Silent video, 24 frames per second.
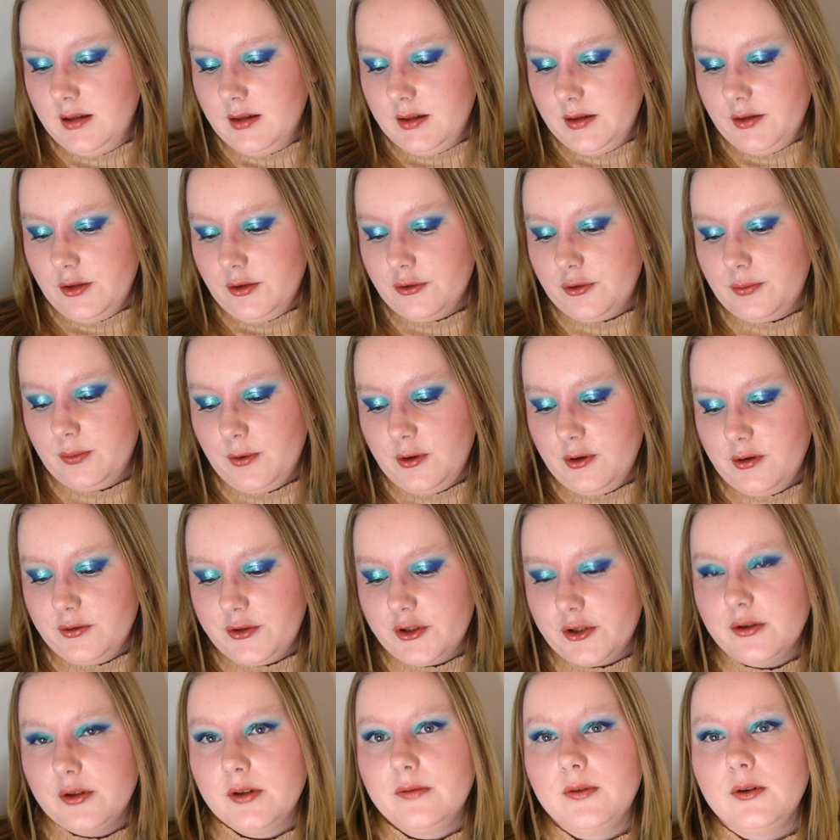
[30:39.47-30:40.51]
those were
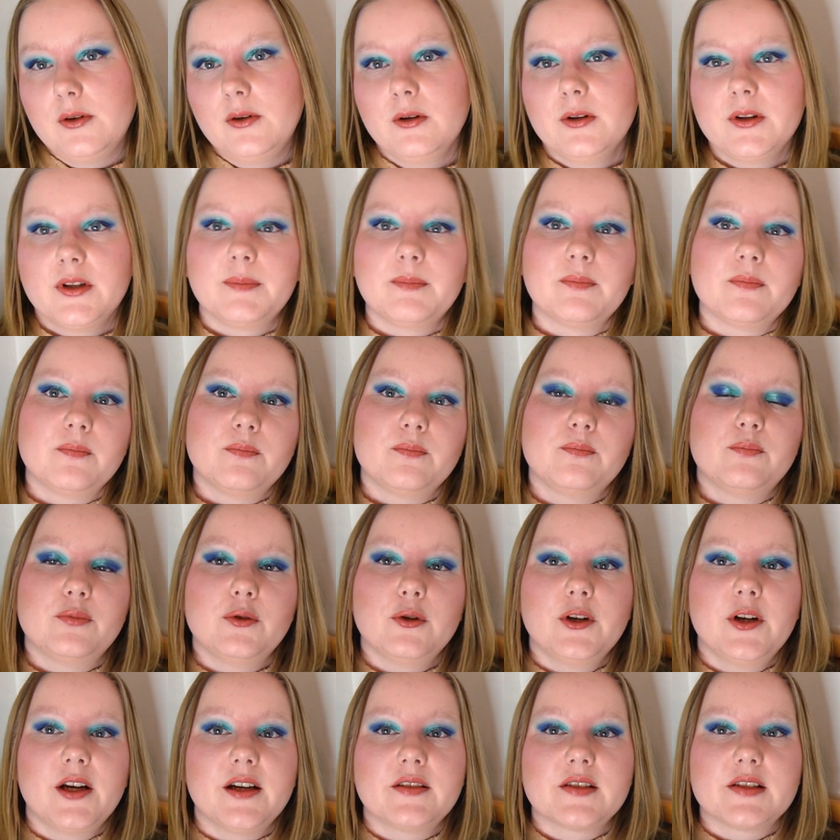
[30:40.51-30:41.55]
sort of all the
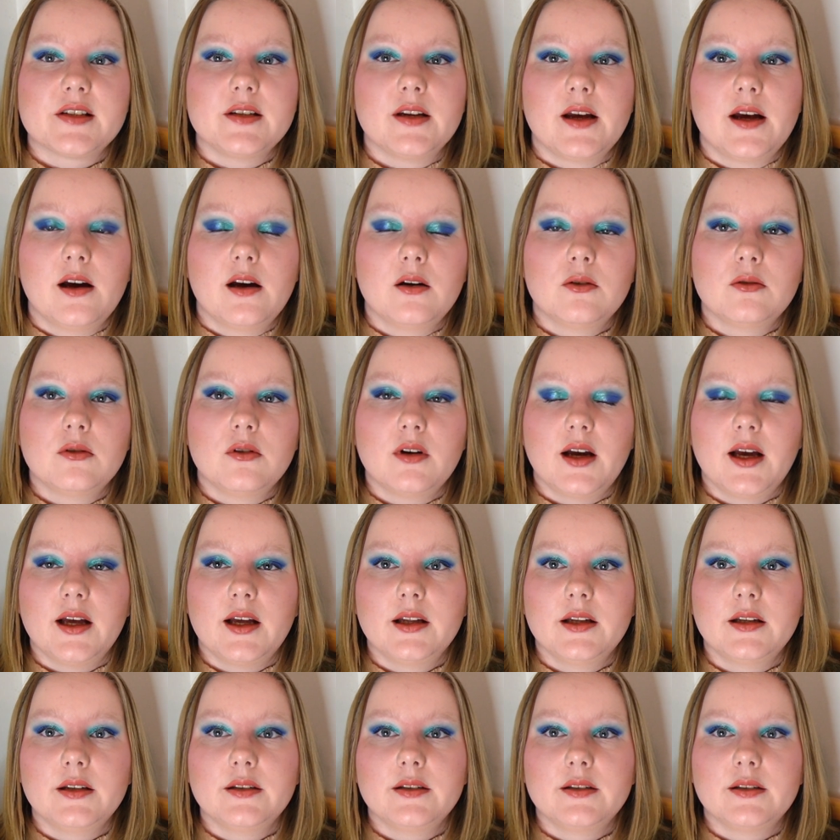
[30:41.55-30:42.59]
products now,
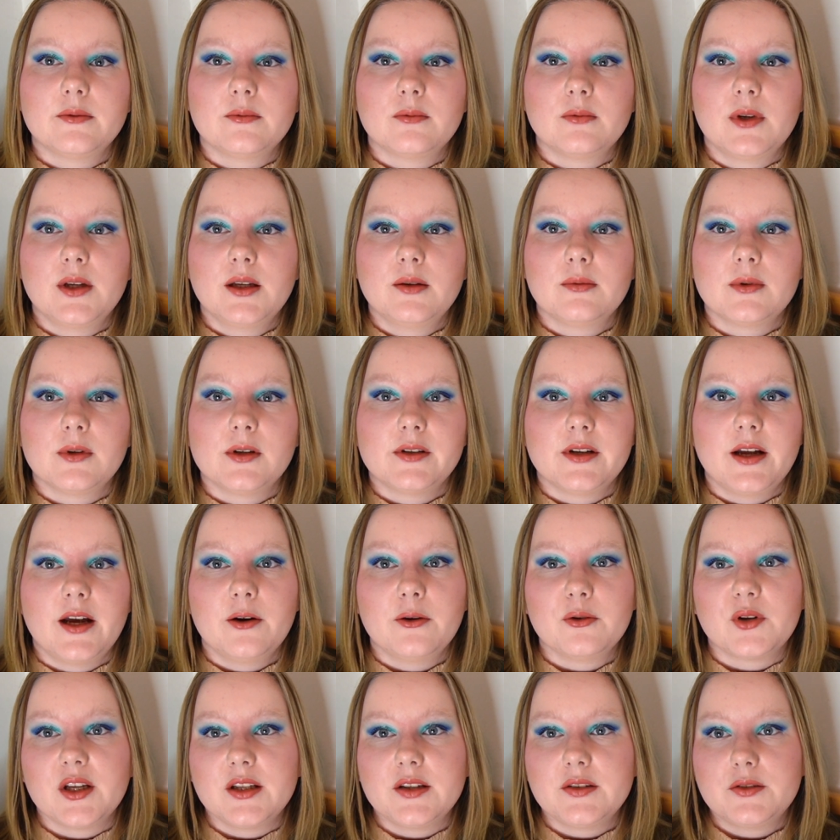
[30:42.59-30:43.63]
and we will
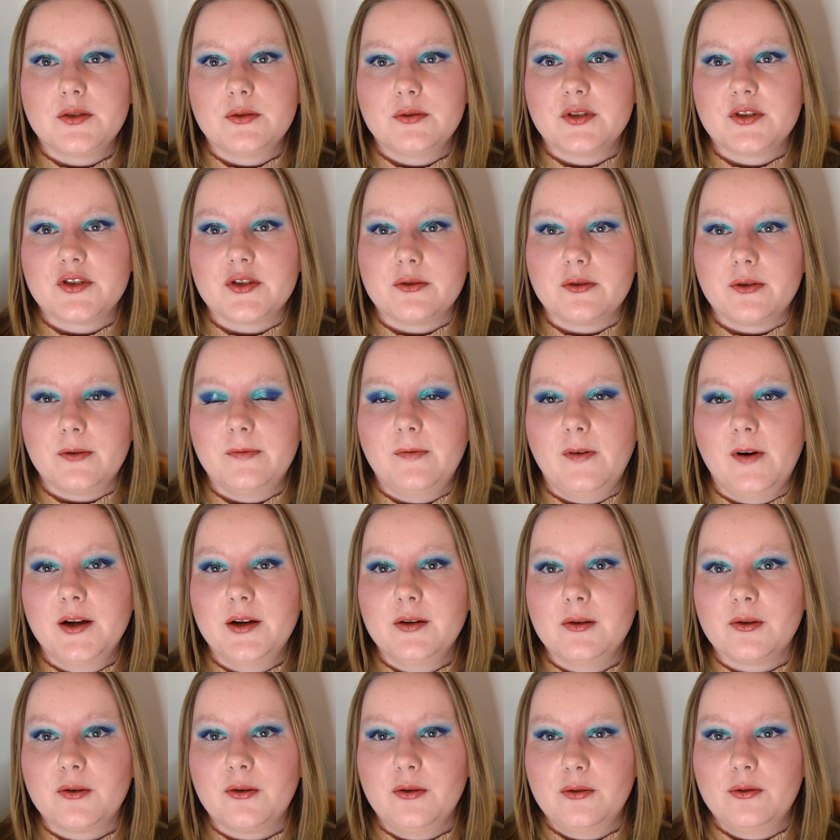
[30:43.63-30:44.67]
now get to the sort of
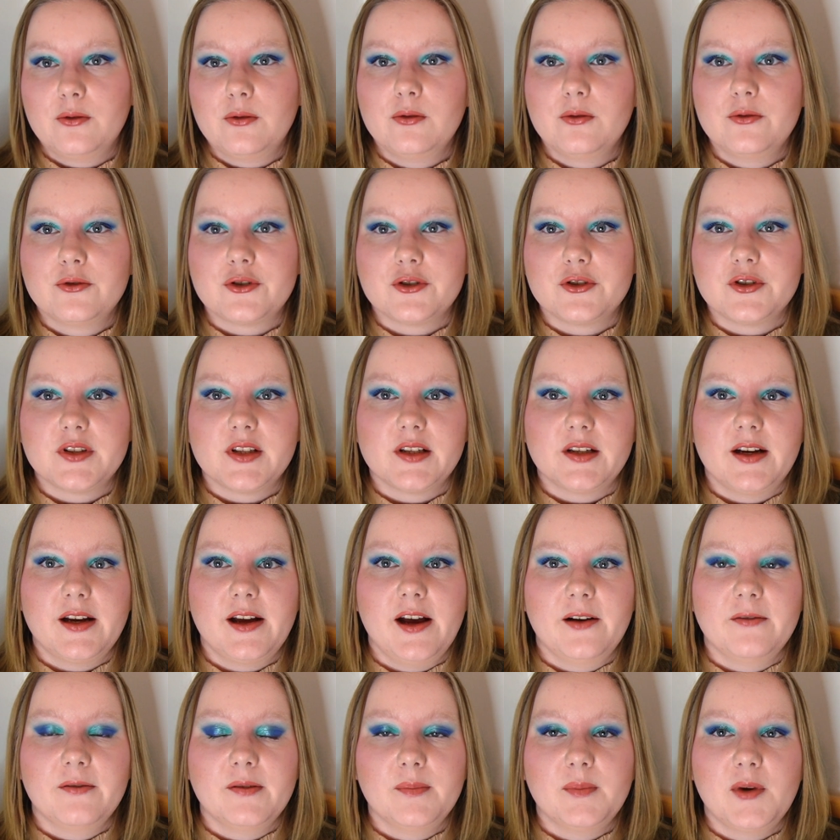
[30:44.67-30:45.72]
final conclusions that I
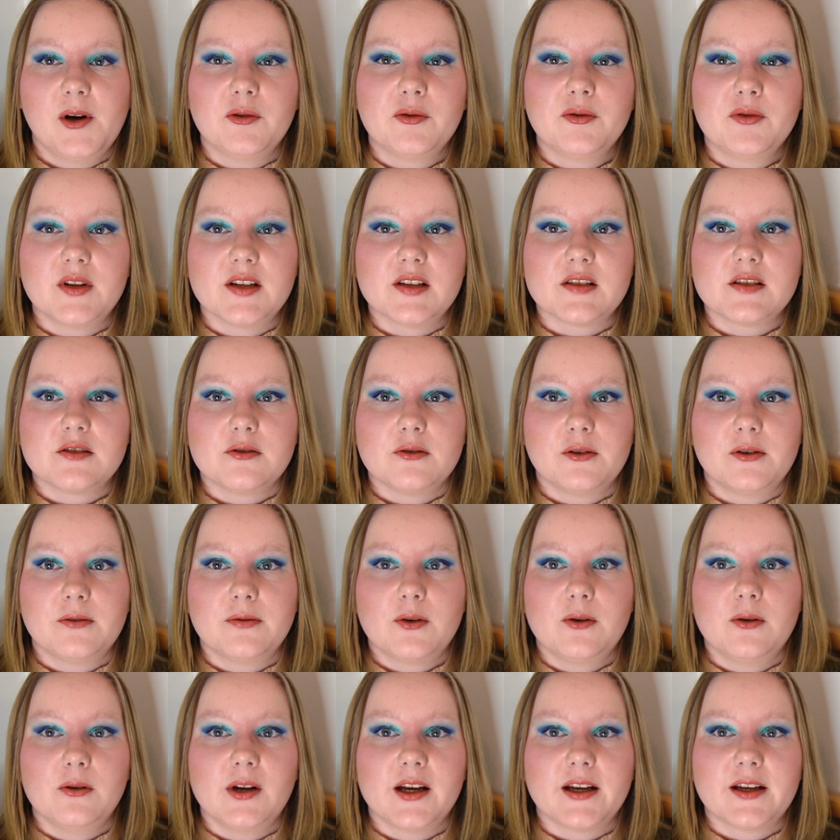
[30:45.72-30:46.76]
have about this sort
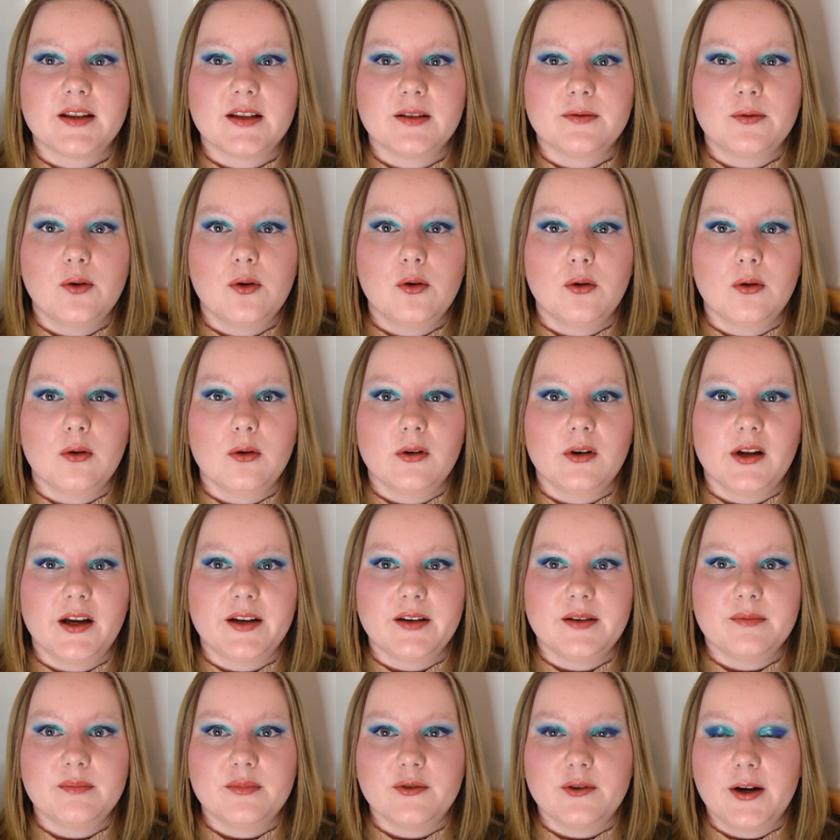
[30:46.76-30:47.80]
of collective haul
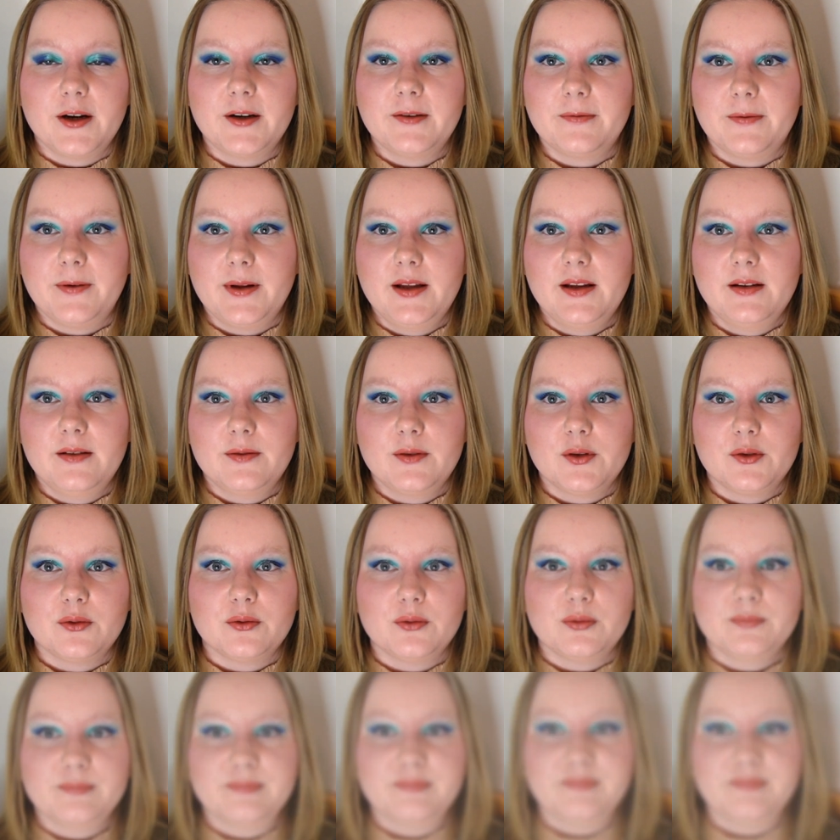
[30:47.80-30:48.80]
and brand review.